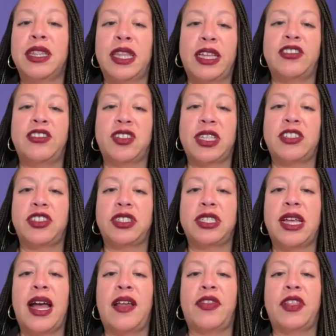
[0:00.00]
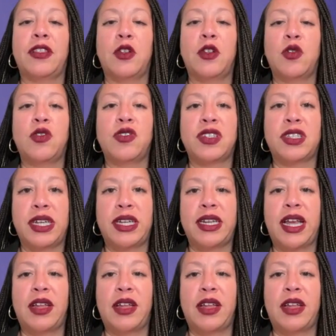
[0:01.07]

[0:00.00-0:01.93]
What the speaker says: legislation at the local, state,